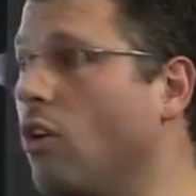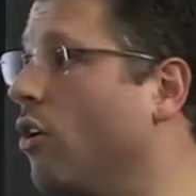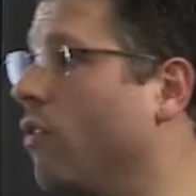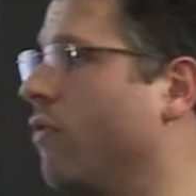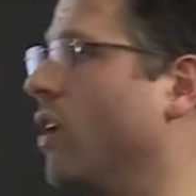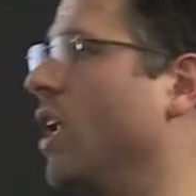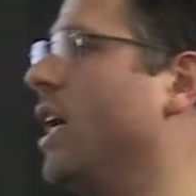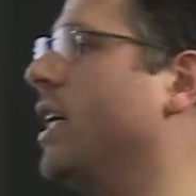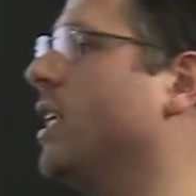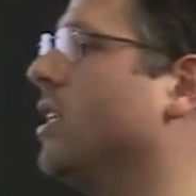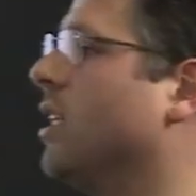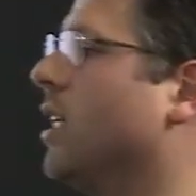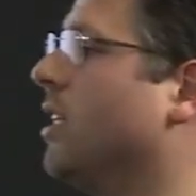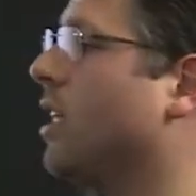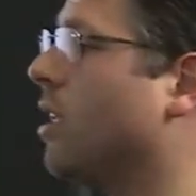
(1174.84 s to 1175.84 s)
offline,
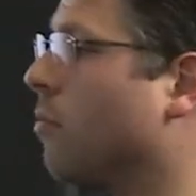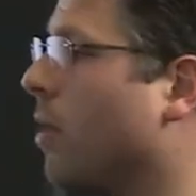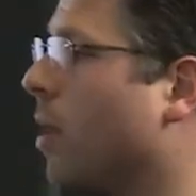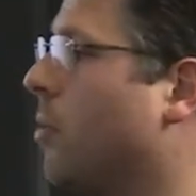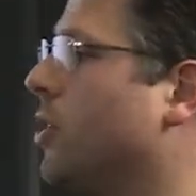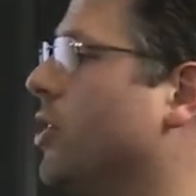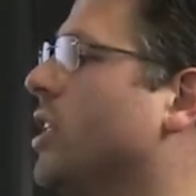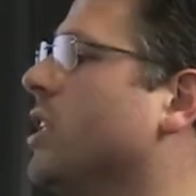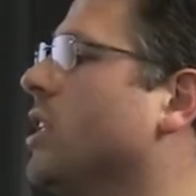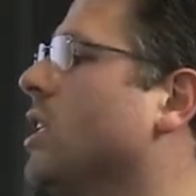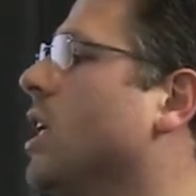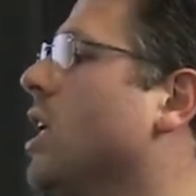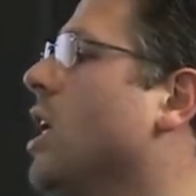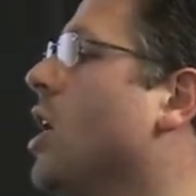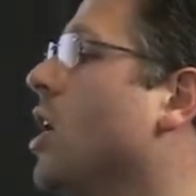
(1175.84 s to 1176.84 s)
and then publish it.
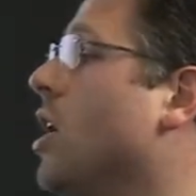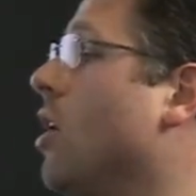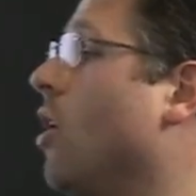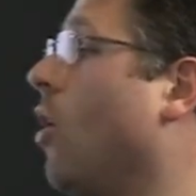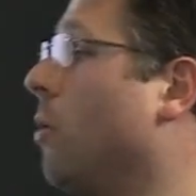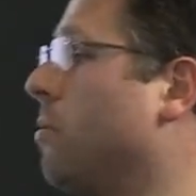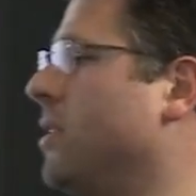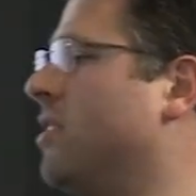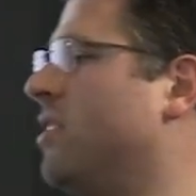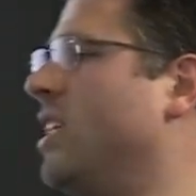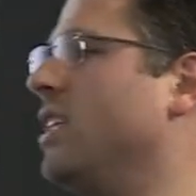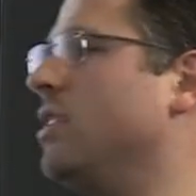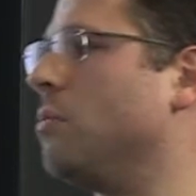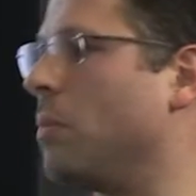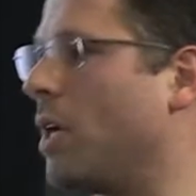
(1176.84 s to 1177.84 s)

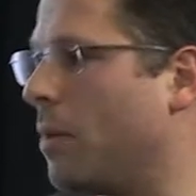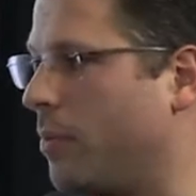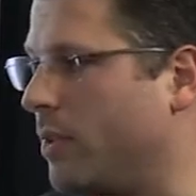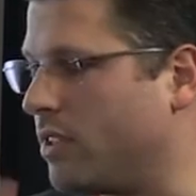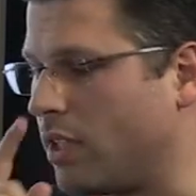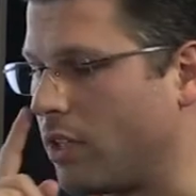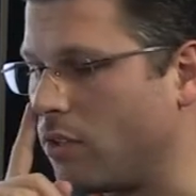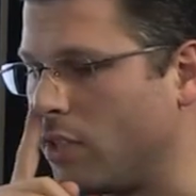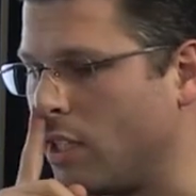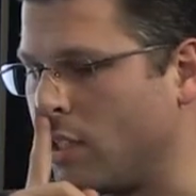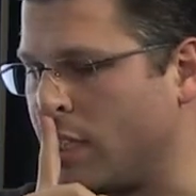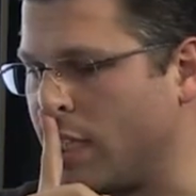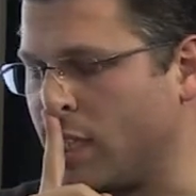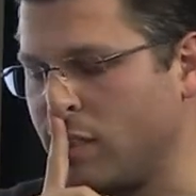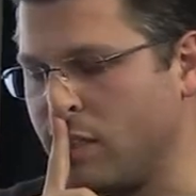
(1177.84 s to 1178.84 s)
Openstreetmap is a good
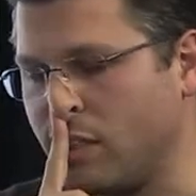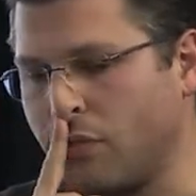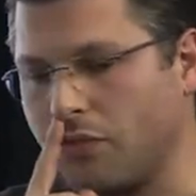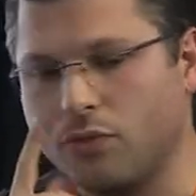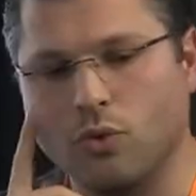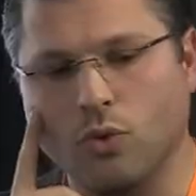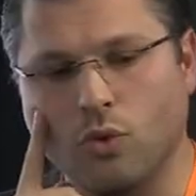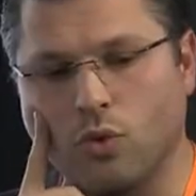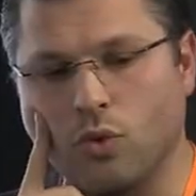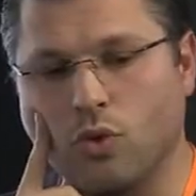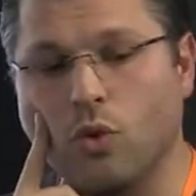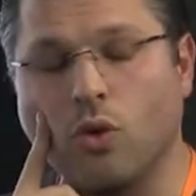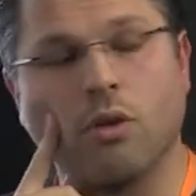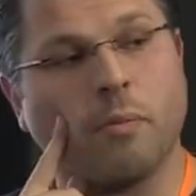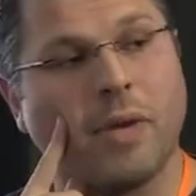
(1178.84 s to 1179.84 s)
alternative to
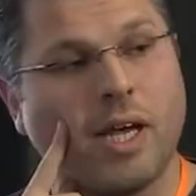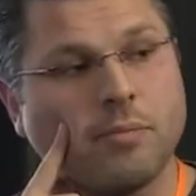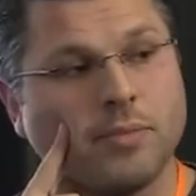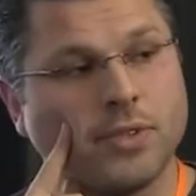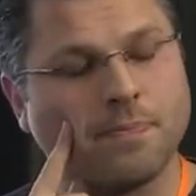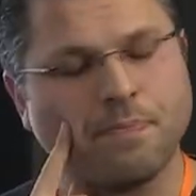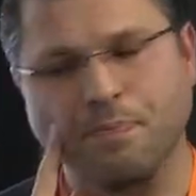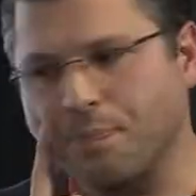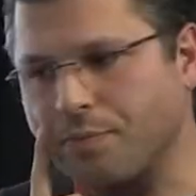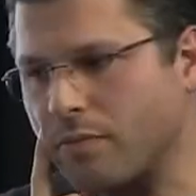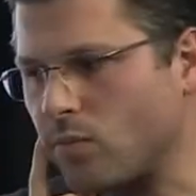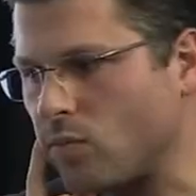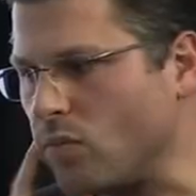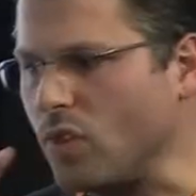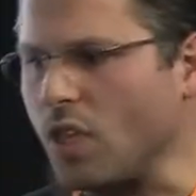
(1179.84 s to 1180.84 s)
Google Maps
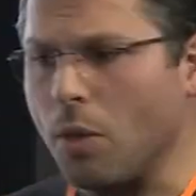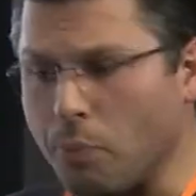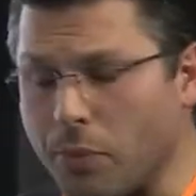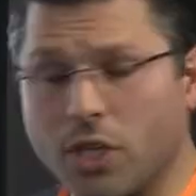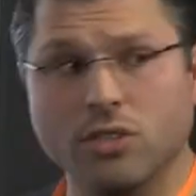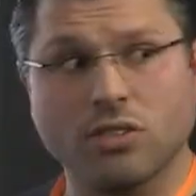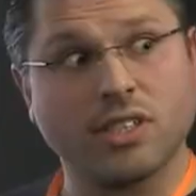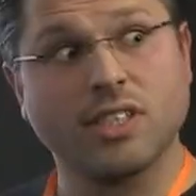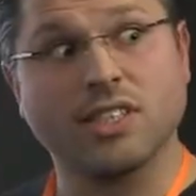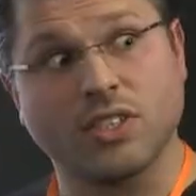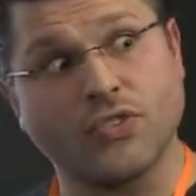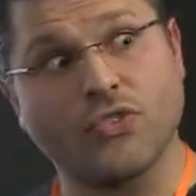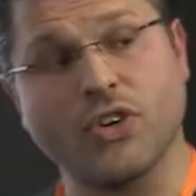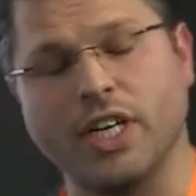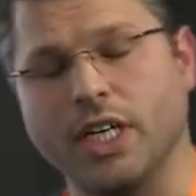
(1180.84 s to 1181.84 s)
because it is
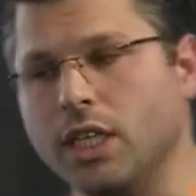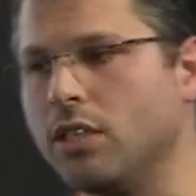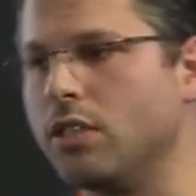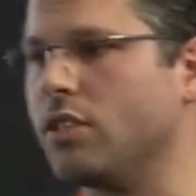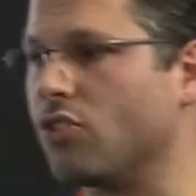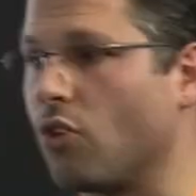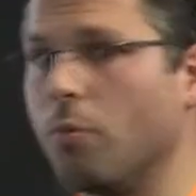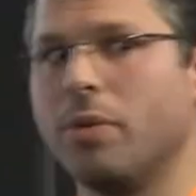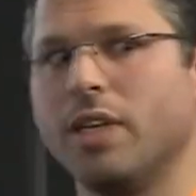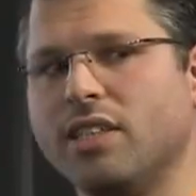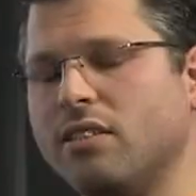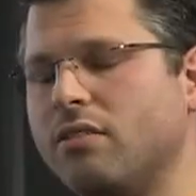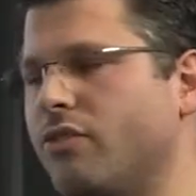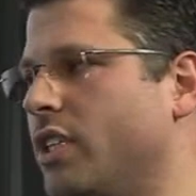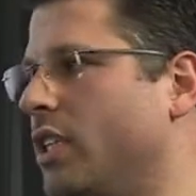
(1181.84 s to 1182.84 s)
free. It's
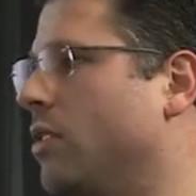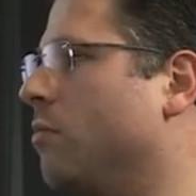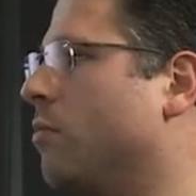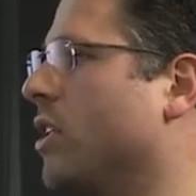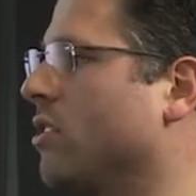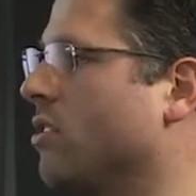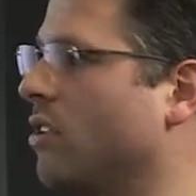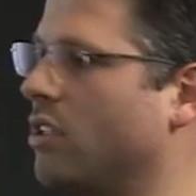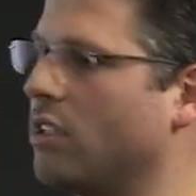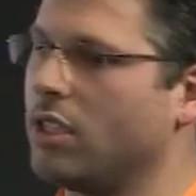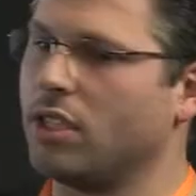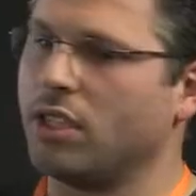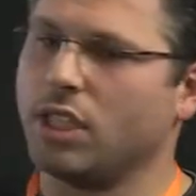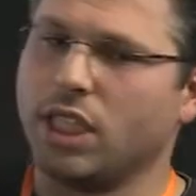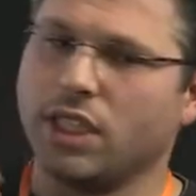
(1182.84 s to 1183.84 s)
completely free, because
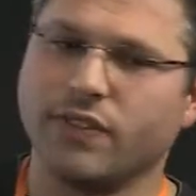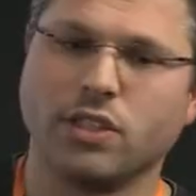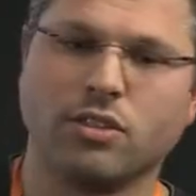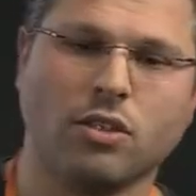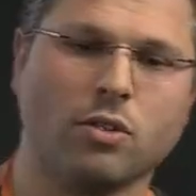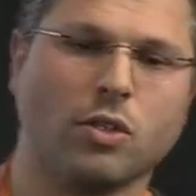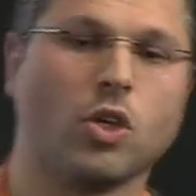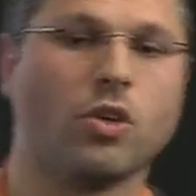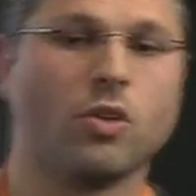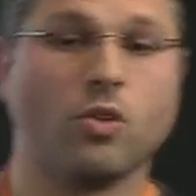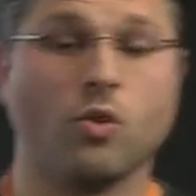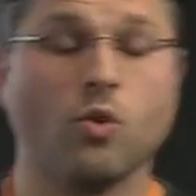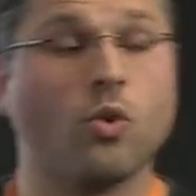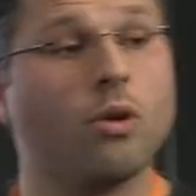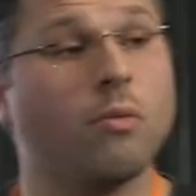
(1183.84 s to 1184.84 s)
even though
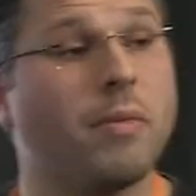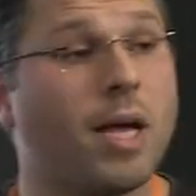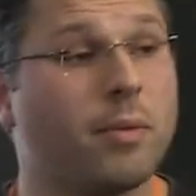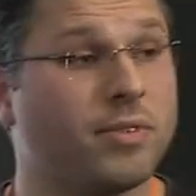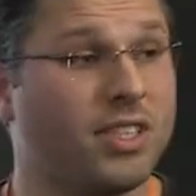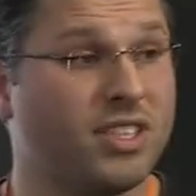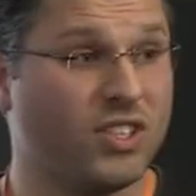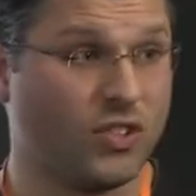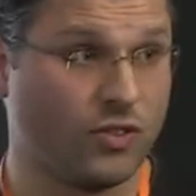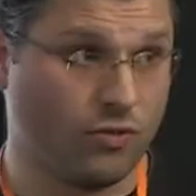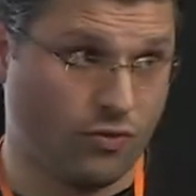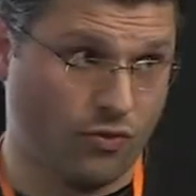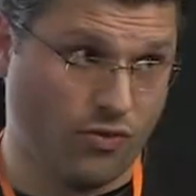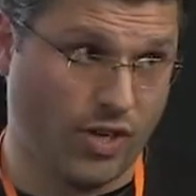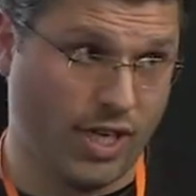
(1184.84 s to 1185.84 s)
Google Maps is
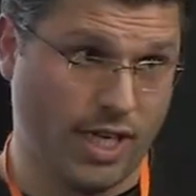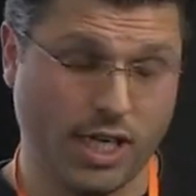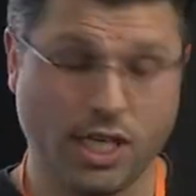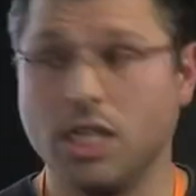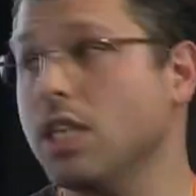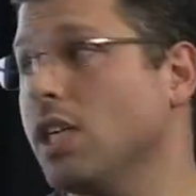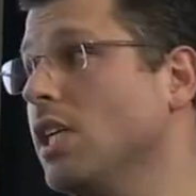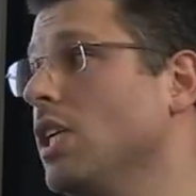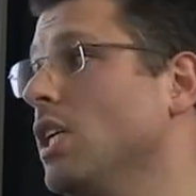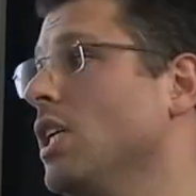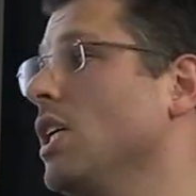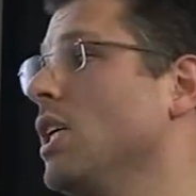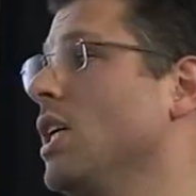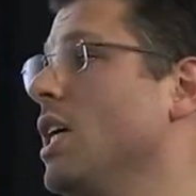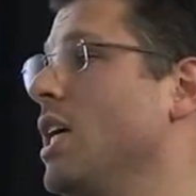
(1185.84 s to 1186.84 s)
free,
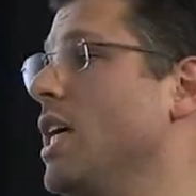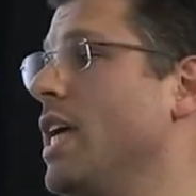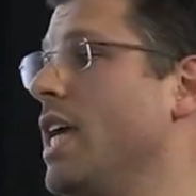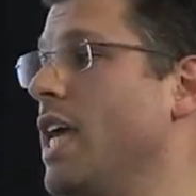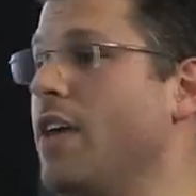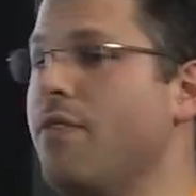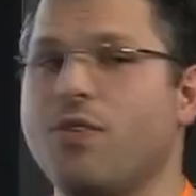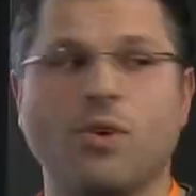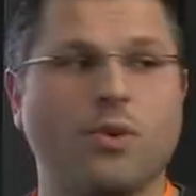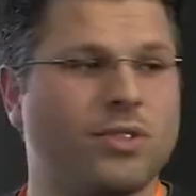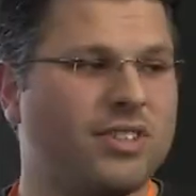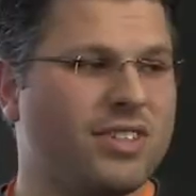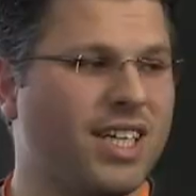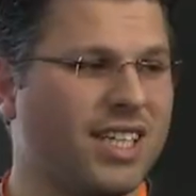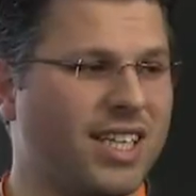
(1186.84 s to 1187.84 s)
if you
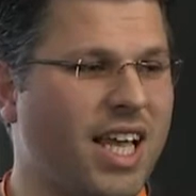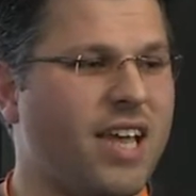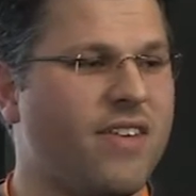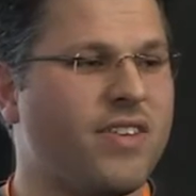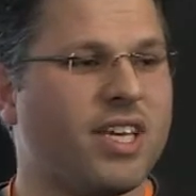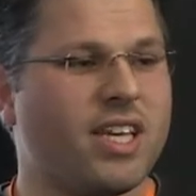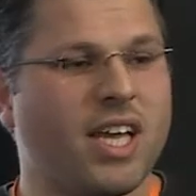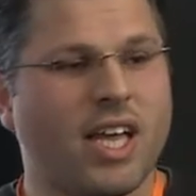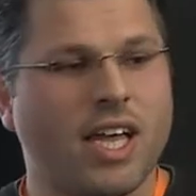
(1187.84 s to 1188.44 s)
start having